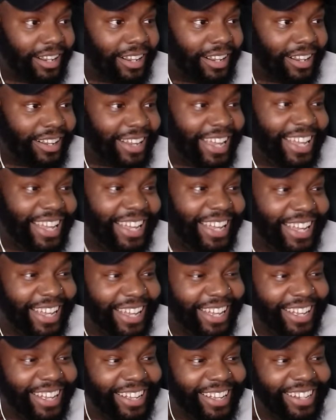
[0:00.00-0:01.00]

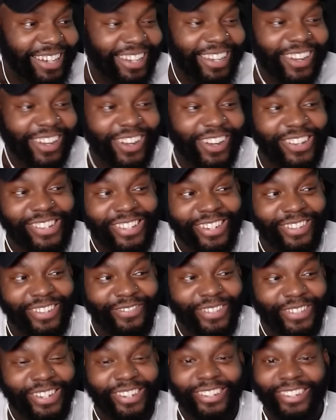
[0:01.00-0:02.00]
it. He calls a
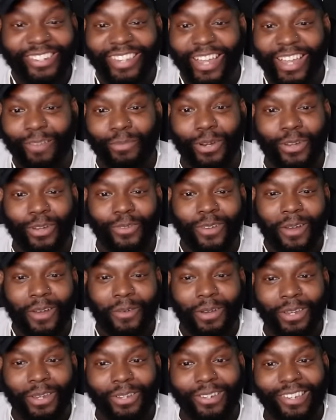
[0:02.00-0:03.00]
division like, bro, what,
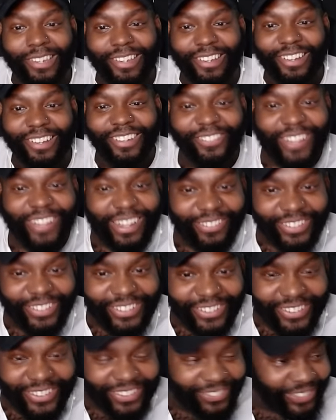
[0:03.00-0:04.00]
what are you talking? Why would
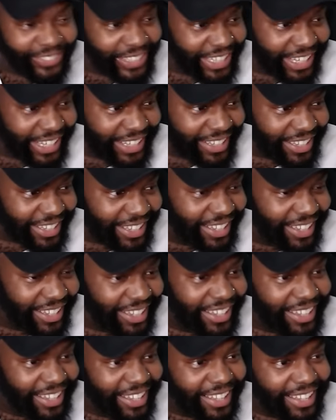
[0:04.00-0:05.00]
you do me like that?
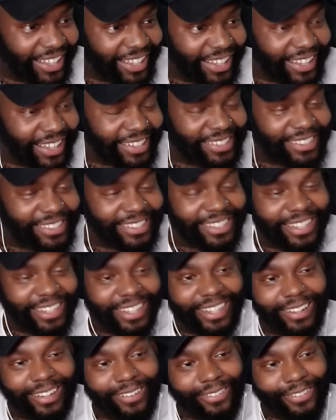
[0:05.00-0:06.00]
That's
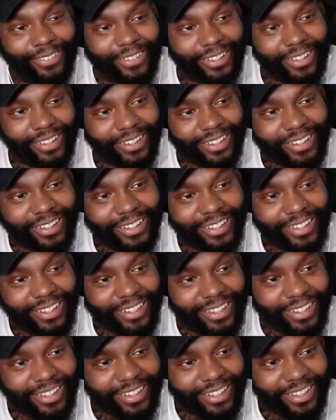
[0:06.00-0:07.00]
tough.
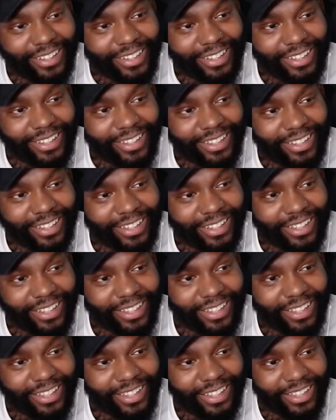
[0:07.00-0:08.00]
Man are fake with